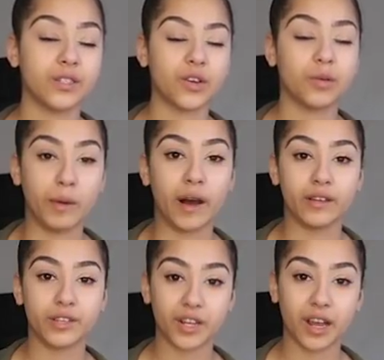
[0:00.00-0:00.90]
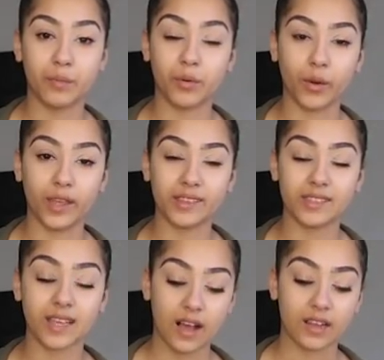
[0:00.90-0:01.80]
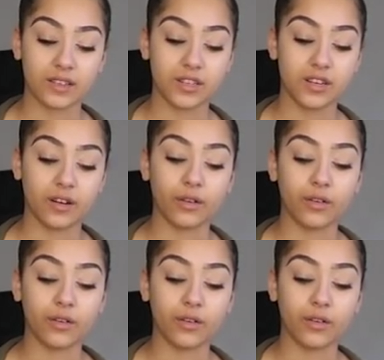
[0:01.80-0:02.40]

too much at points and you know